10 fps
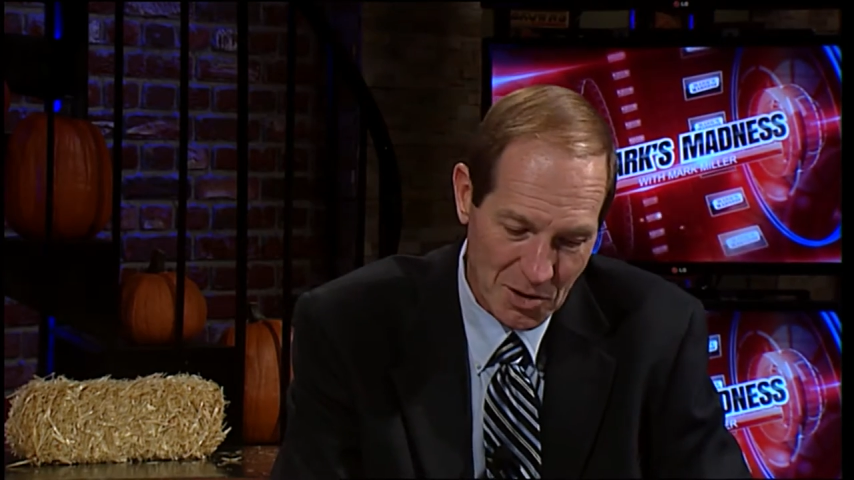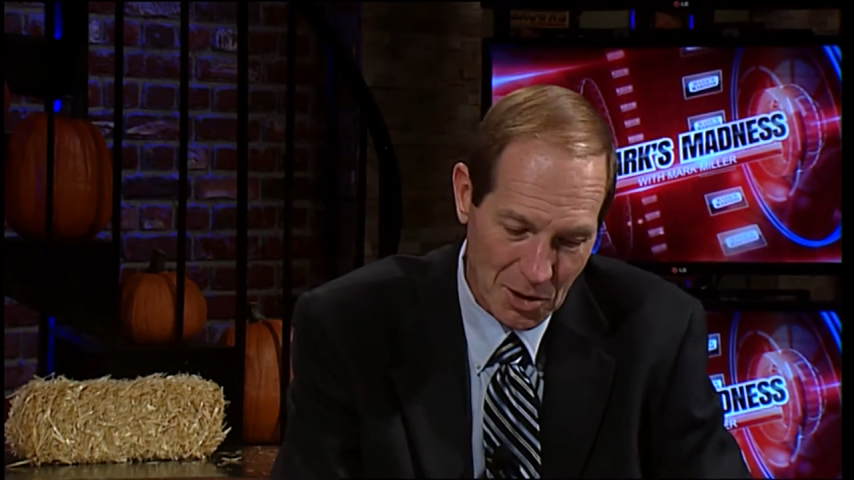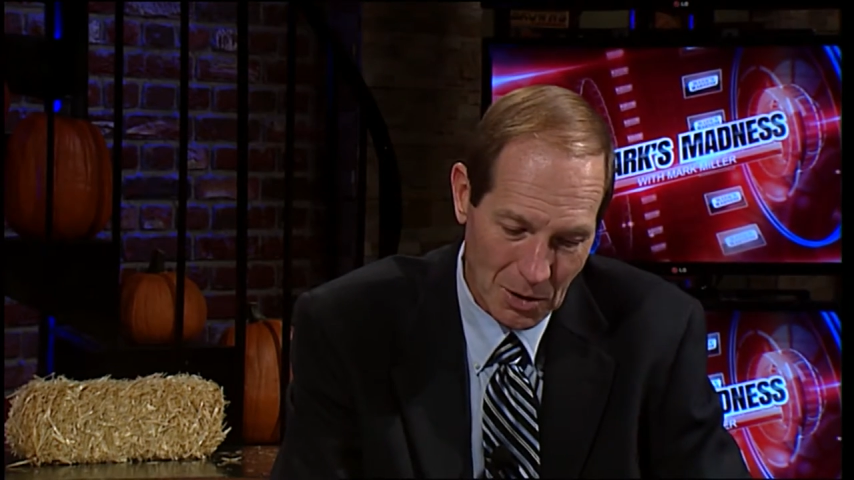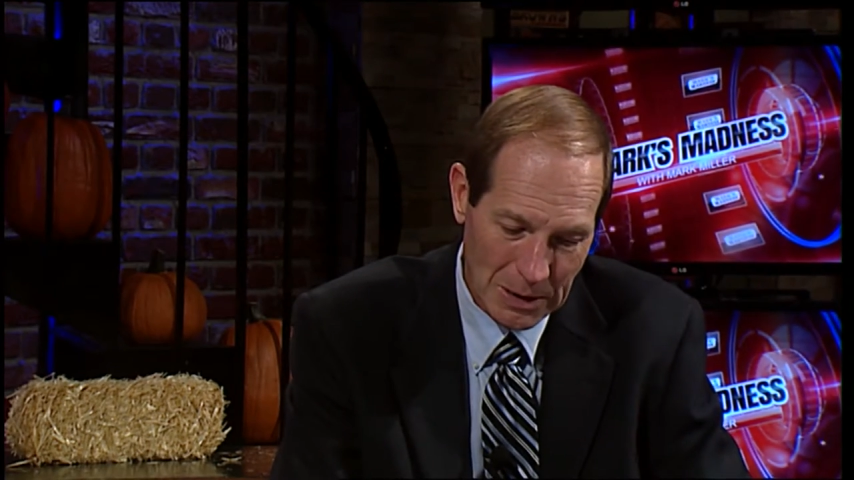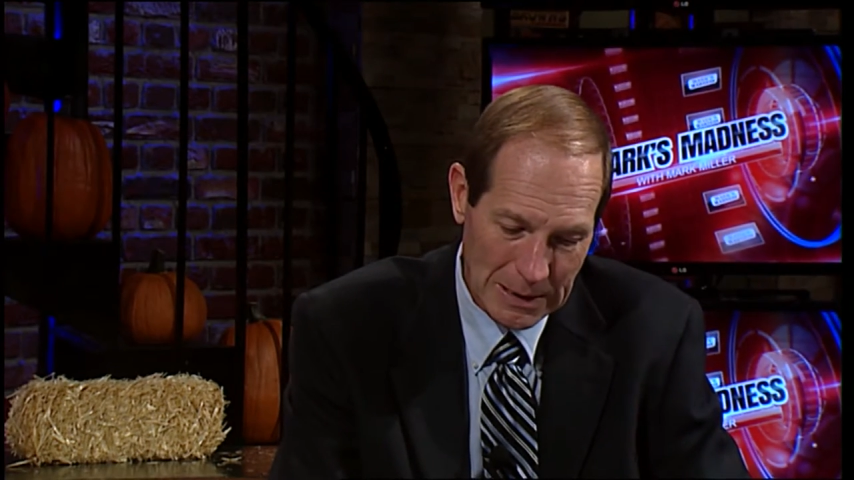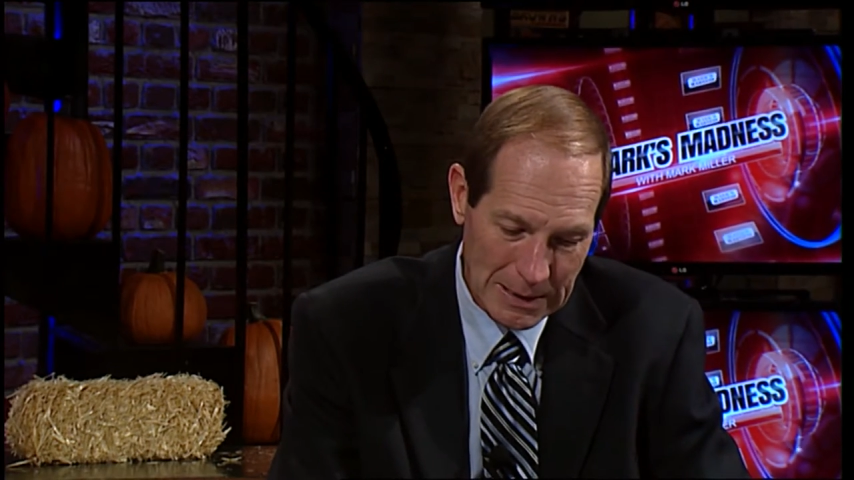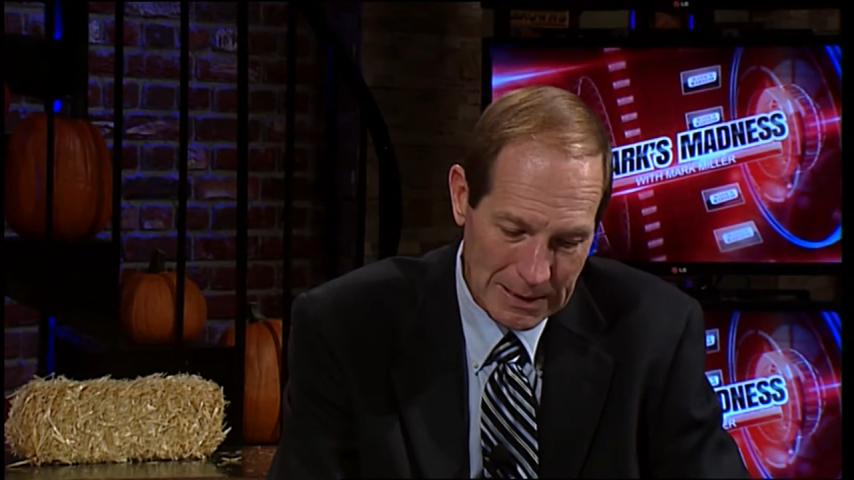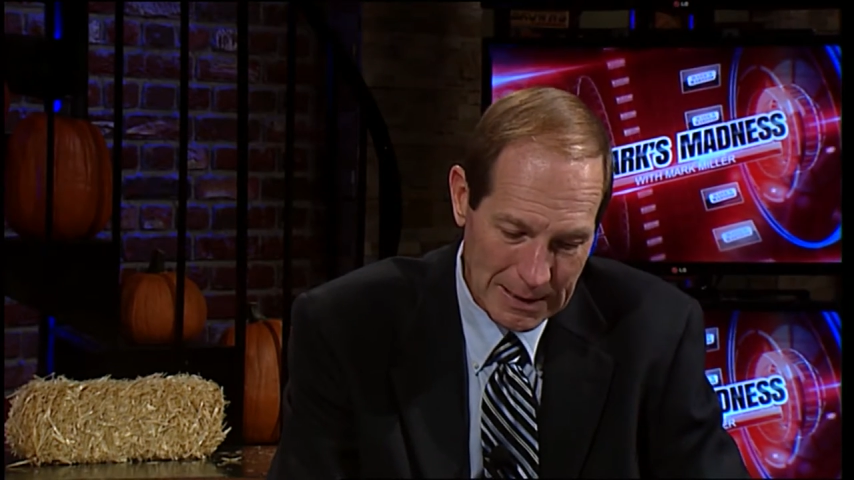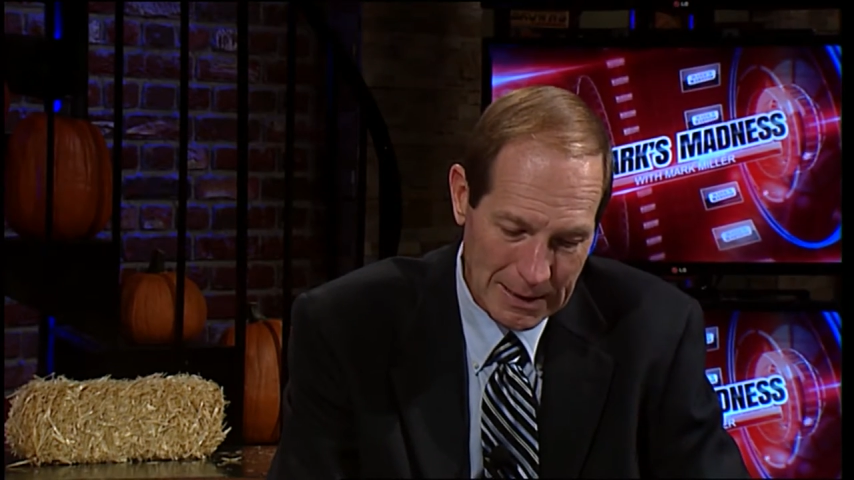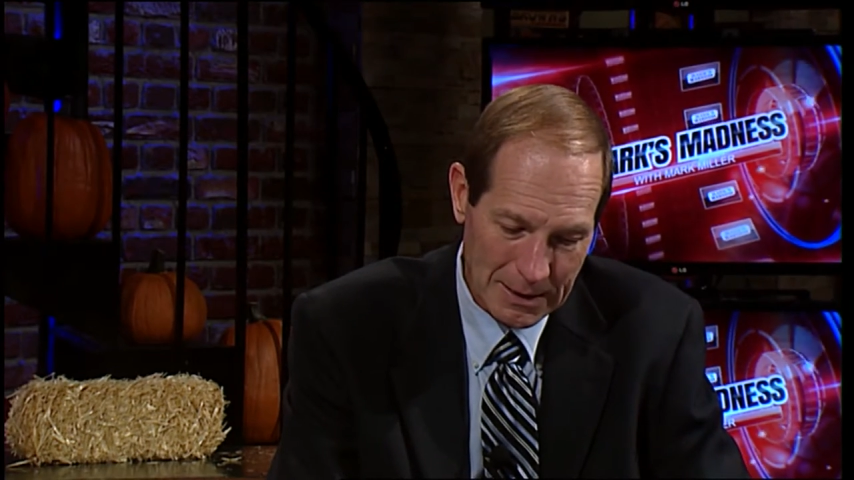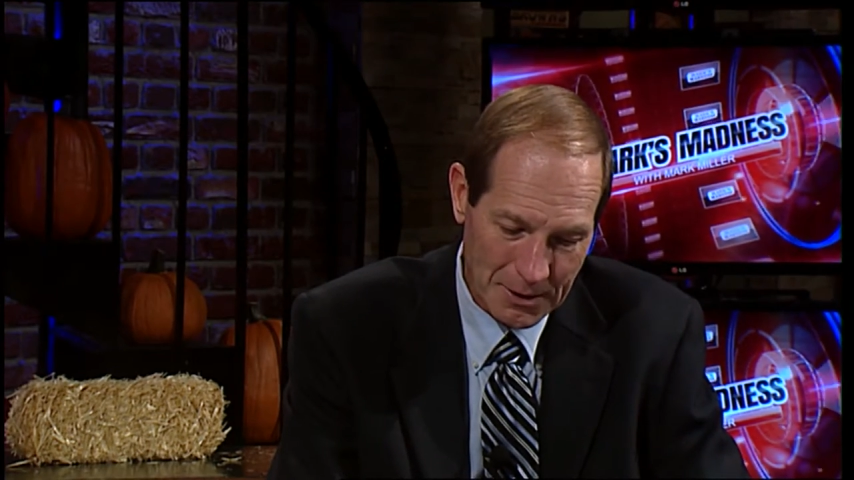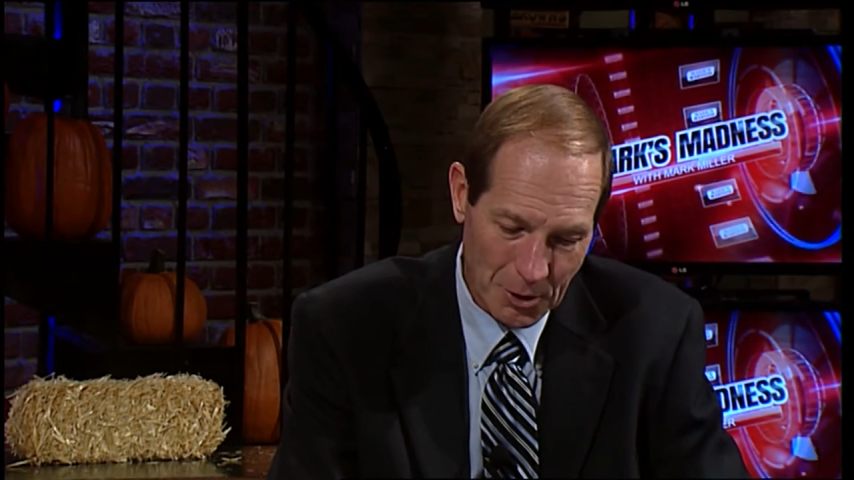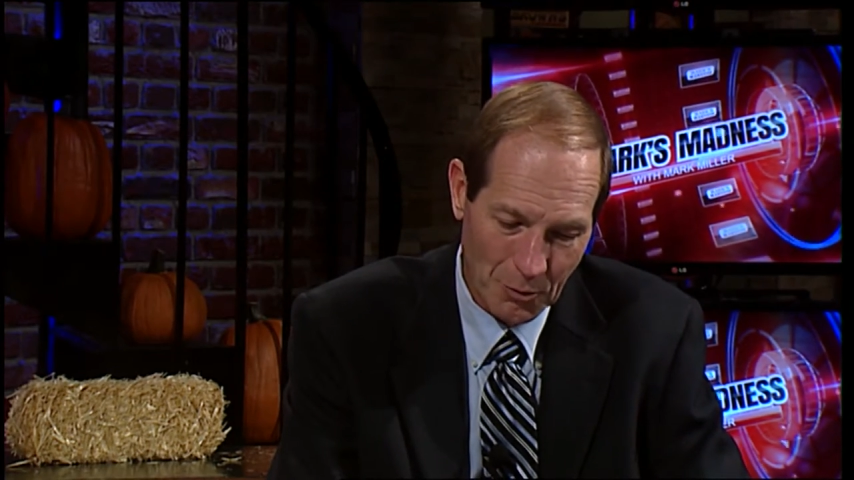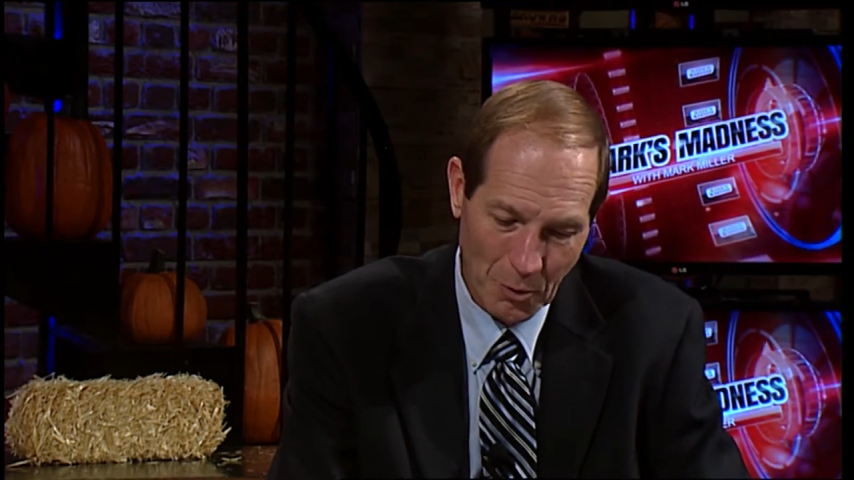So, uh, you know,